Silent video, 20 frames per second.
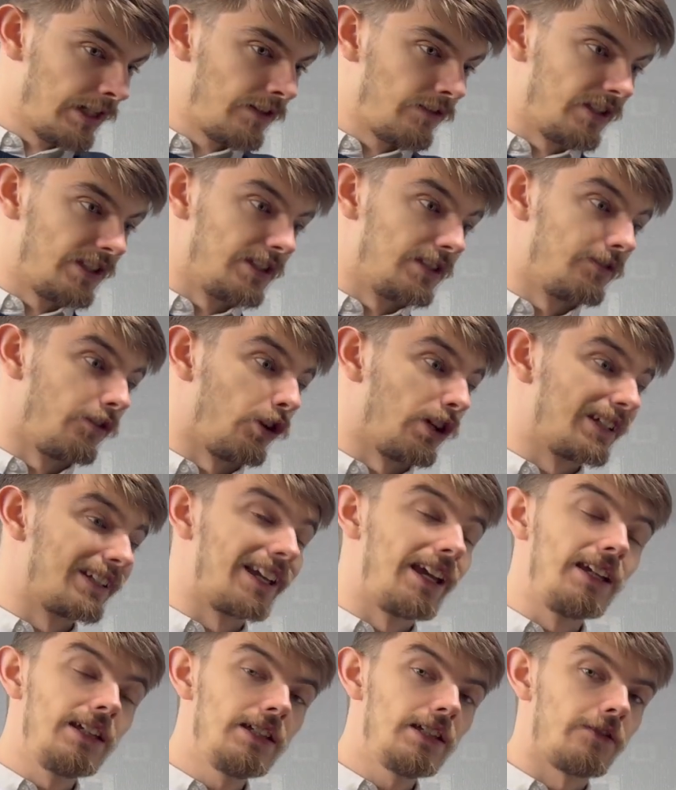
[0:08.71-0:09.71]
This is very
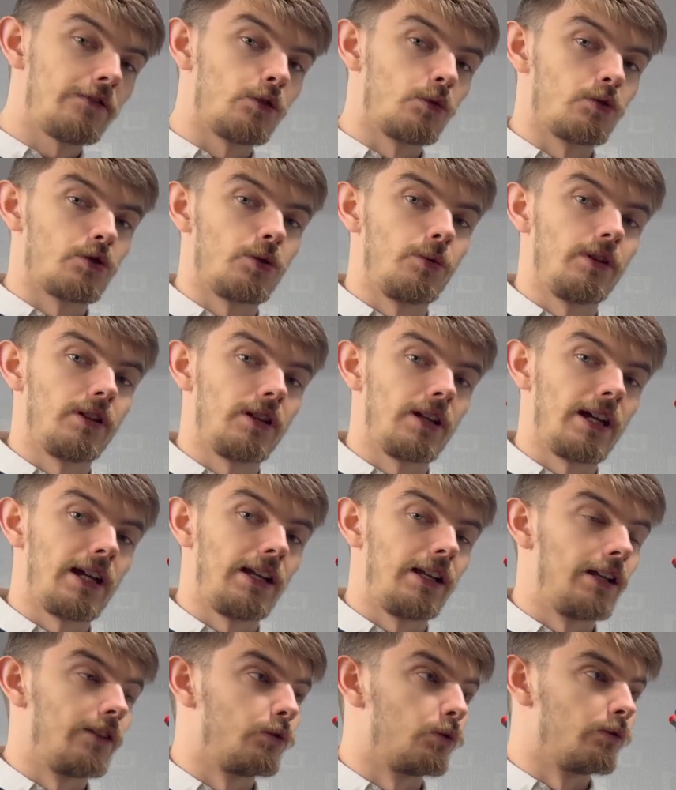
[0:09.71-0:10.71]
key if you're doing
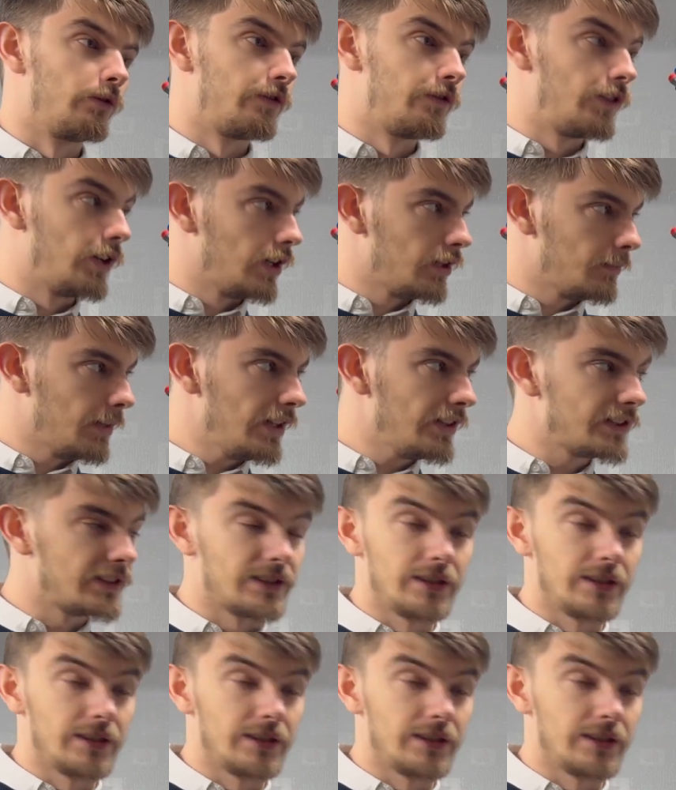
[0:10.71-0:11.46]
A-level further maths.